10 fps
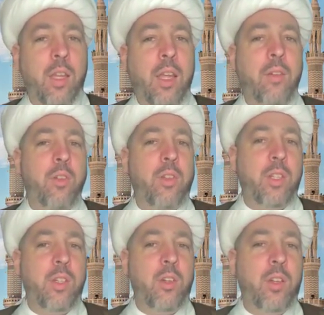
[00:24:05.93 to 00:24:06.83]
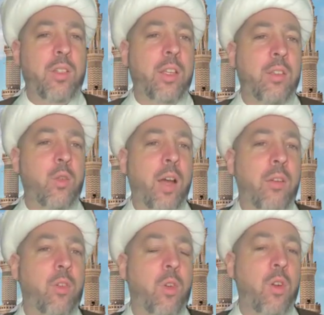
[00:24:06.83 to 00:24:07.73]
And every sinner is said to
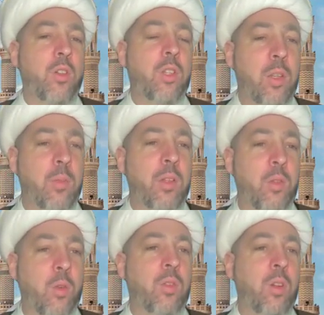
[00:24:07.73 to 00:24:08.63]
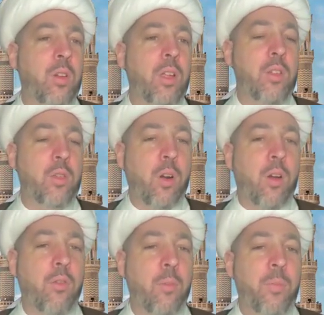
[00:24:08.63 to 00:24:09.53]
have crossed the limits or done
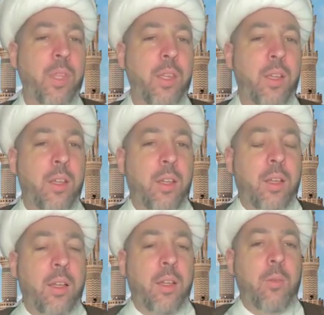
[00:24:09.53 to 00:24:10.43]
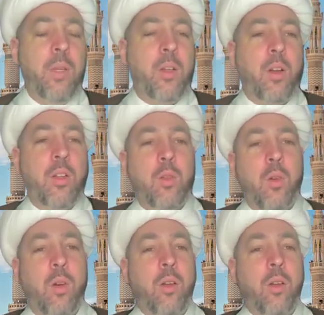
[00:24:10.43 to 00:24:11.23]
israf. Because,